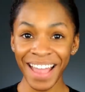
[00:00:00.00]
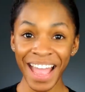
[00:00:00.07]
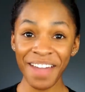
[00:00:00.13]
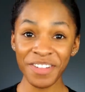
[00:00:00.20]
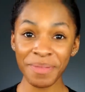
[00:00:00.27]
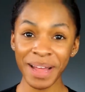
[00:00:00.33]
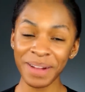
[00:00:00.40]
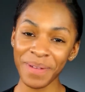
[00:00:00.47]
Hey
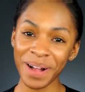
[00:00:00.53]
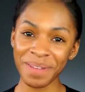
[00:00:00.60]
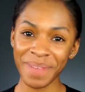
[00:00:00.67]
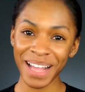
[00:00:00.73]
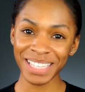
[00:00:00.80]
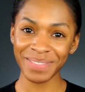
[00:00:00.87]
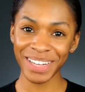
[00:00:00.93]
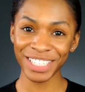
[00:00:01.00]
everybody, welcome
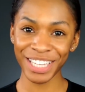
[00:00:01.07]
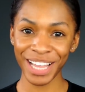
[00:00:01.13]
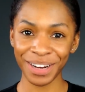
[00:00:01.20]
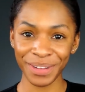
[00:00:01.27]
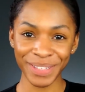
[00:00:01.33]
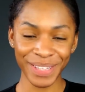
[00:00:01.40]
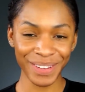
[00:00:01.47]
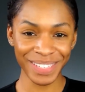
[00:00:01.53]
back to my
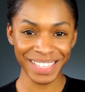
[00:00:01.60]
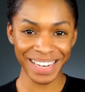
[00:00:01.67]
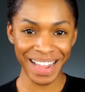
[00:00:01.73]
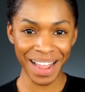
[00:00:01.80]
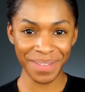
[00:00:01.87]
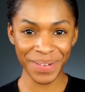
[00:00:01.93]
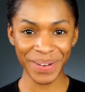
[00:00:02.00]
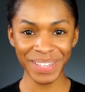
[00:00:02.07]
channel. So
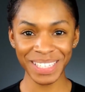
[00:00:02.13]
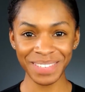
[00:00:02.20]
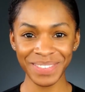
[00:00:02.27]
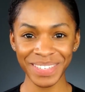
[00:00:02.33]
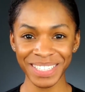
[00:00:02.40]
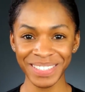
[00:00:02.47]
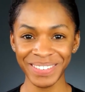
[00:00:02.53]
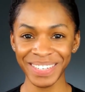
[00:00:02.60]
today I'm going to
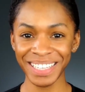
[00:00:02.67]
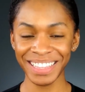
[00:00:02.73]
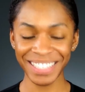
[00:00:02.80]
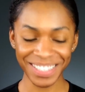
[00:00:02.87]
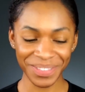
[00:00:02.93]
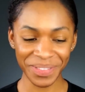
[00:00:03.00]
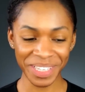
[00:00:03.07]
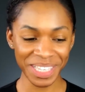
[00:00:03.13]
be doing
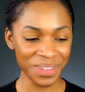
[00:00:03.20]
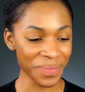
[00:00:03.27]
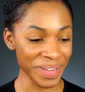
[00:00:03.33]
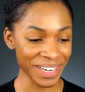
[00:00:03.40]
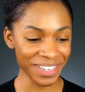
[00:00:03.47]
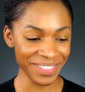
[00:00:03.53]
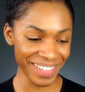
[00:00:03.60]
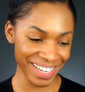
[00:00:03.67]
this really
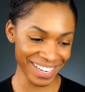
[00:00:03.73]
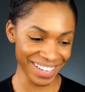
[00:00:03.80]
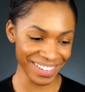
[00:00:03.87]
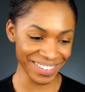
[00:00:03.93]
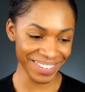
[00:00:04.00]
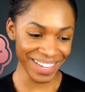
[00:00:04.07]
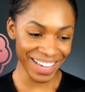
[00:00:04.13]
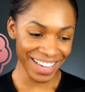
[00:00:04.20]
weird video